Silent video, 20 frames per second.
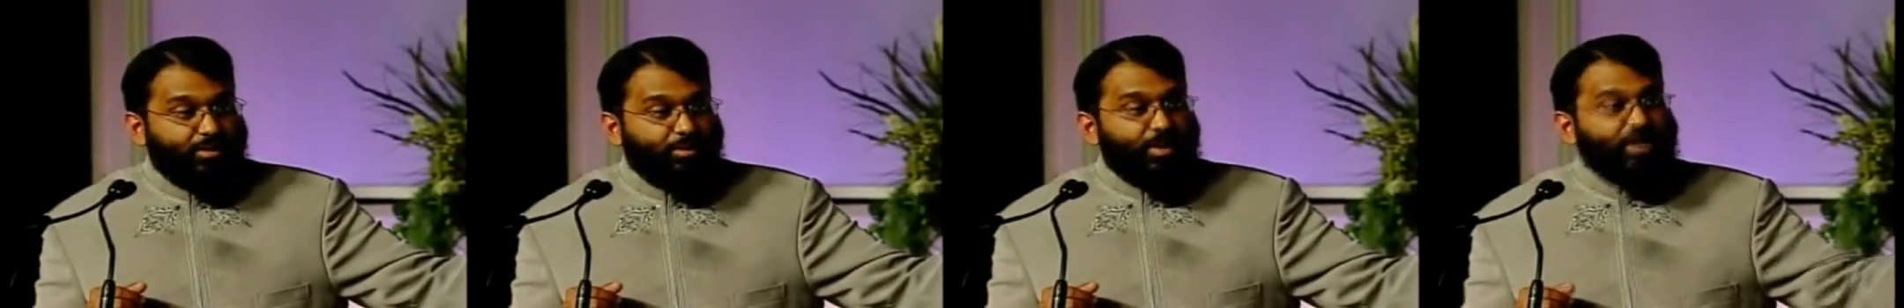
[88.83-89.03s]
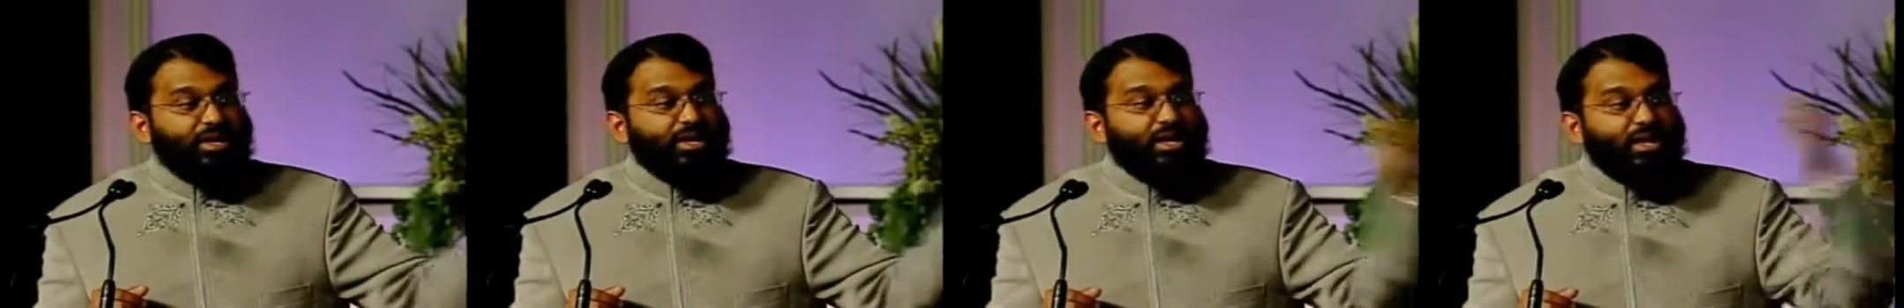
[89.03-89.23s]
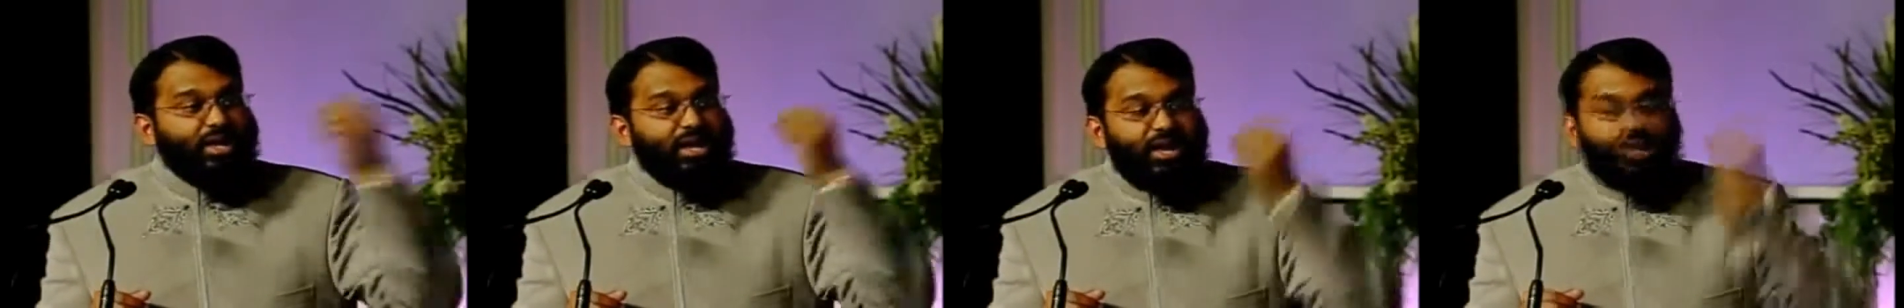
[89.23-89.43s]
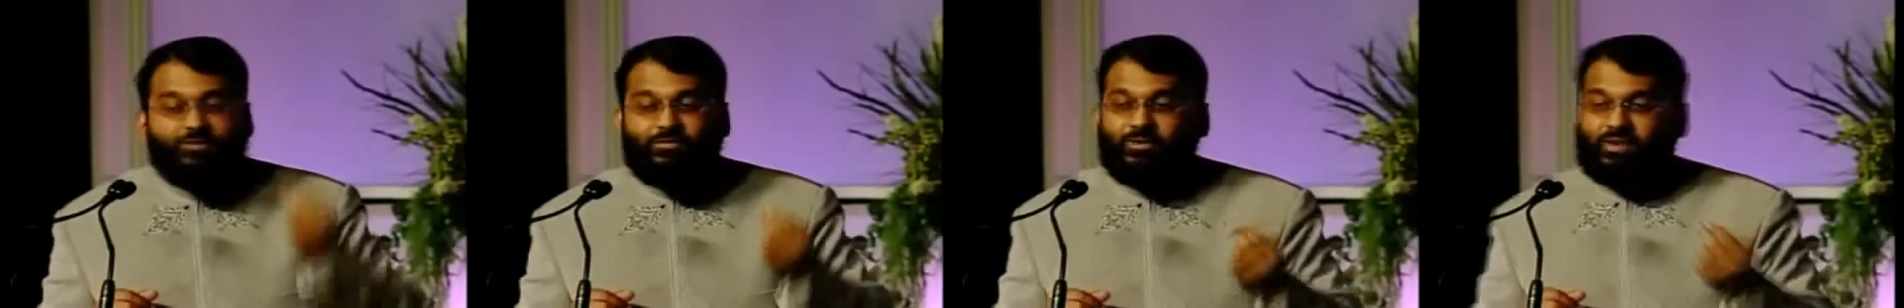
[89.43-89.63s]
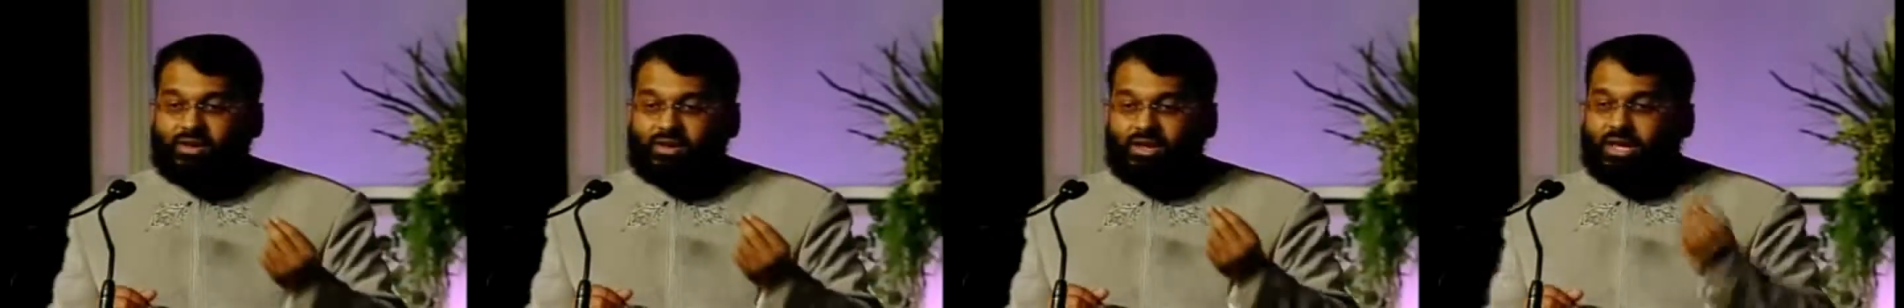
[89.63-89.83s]
But
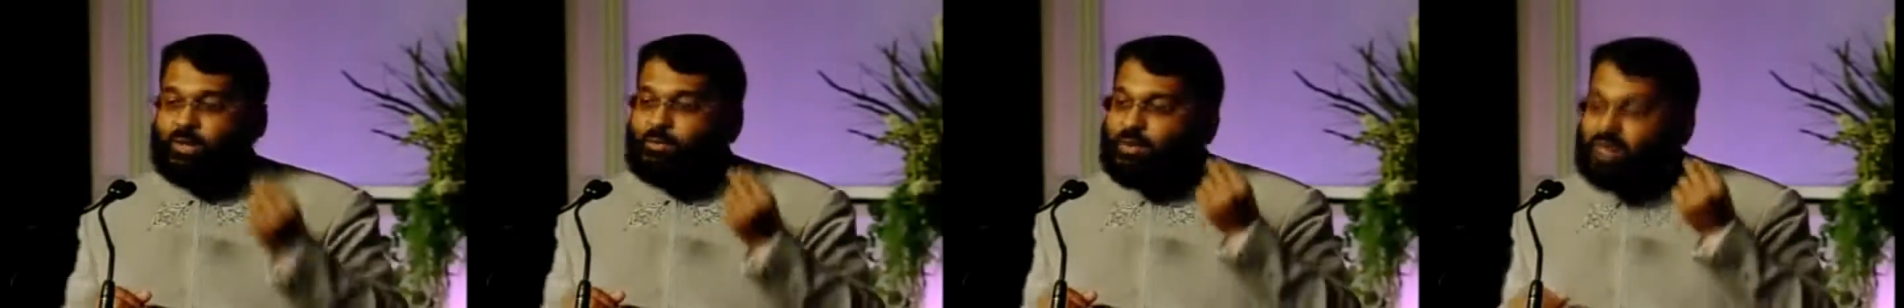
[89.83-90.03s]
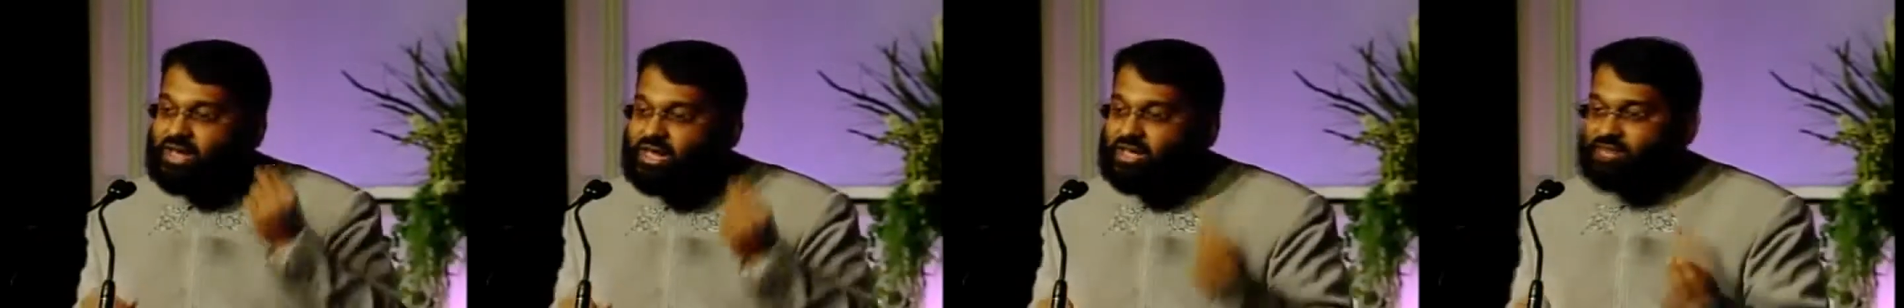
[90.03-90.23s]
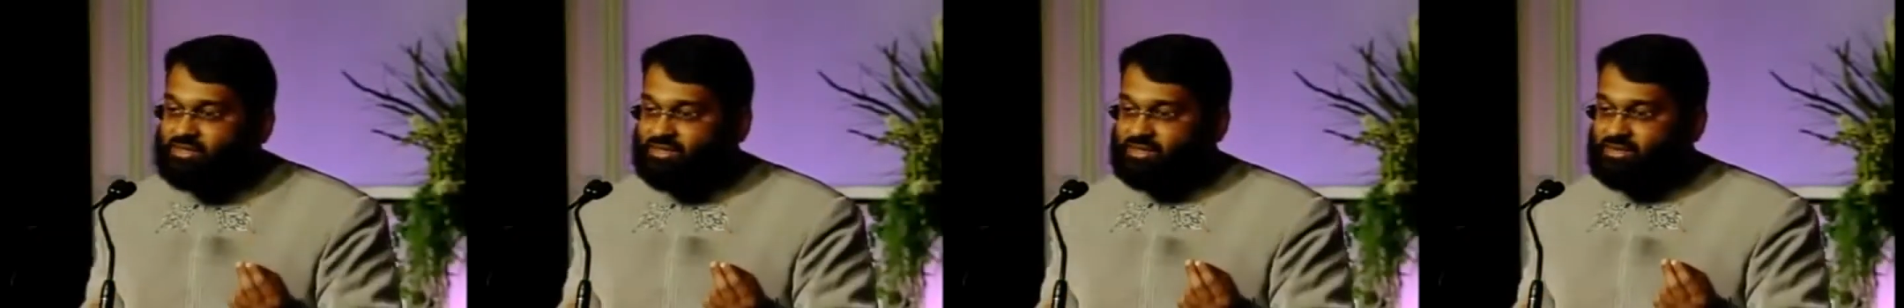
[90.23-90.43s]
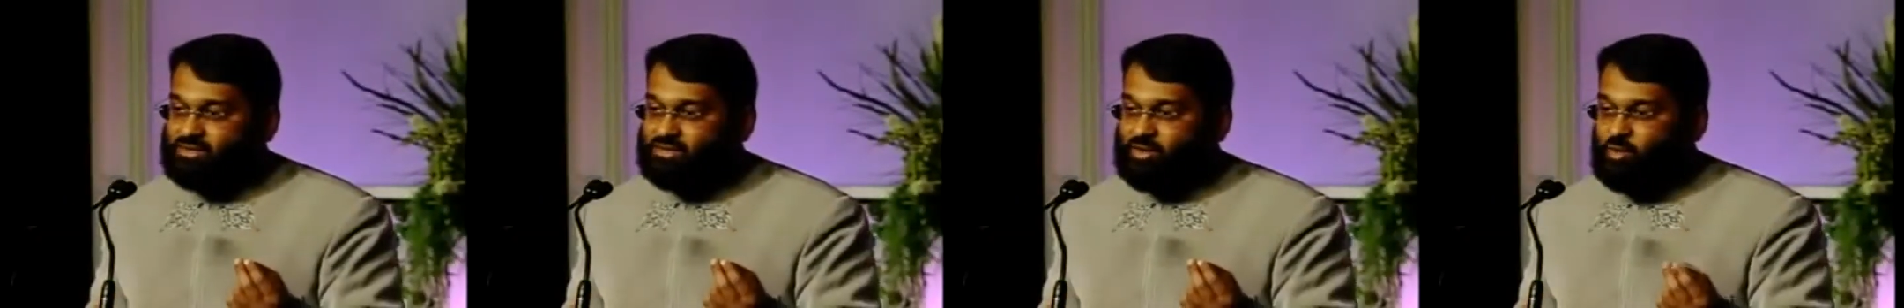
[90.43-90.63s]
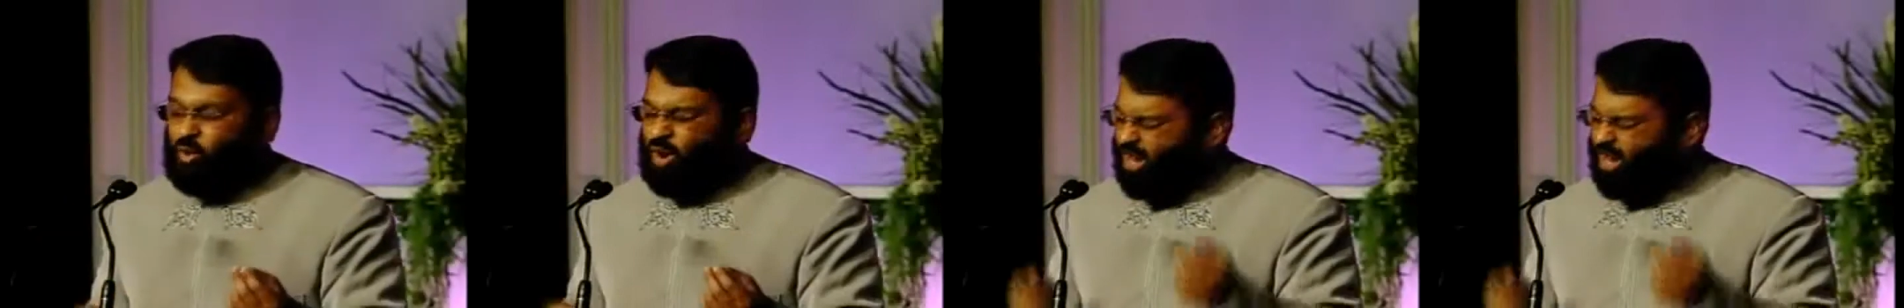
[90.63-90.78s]
even Iblis,